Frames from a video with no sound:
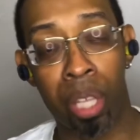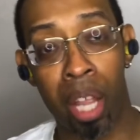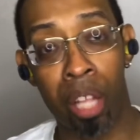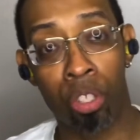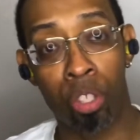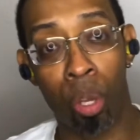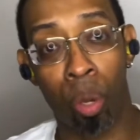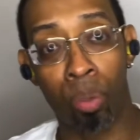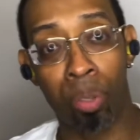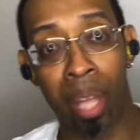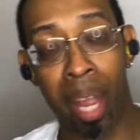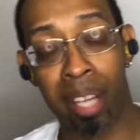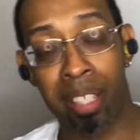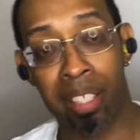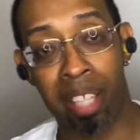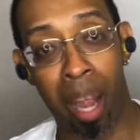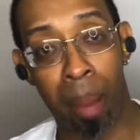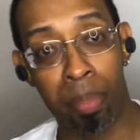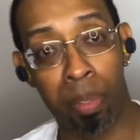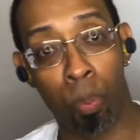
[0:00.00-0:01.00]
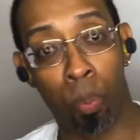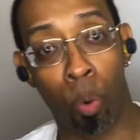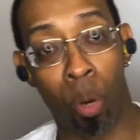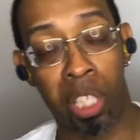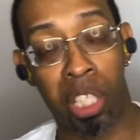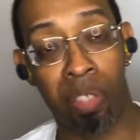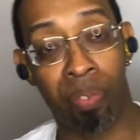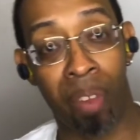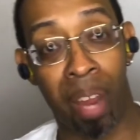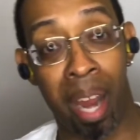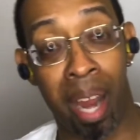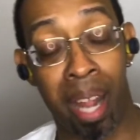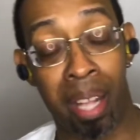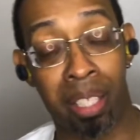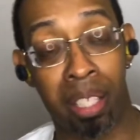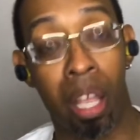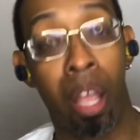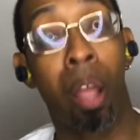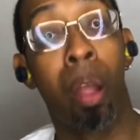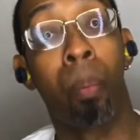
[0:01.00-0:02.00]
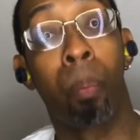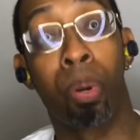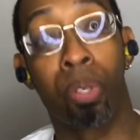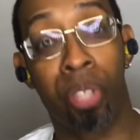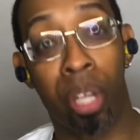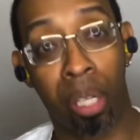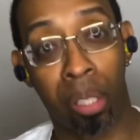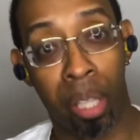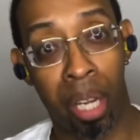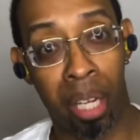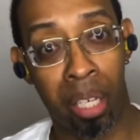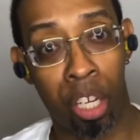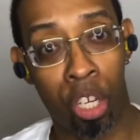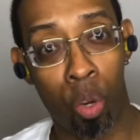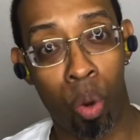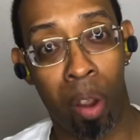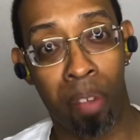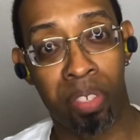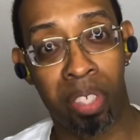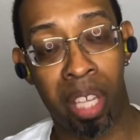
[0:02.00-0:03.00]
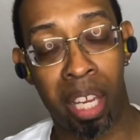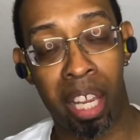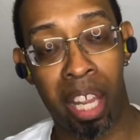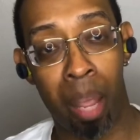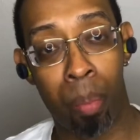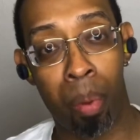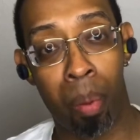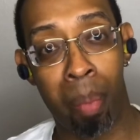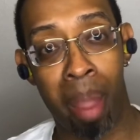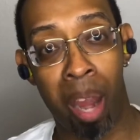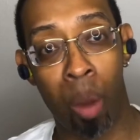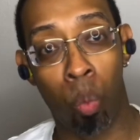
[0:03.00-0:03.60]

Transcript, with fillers: Until next time, sports fans, particularly in the UFC MMA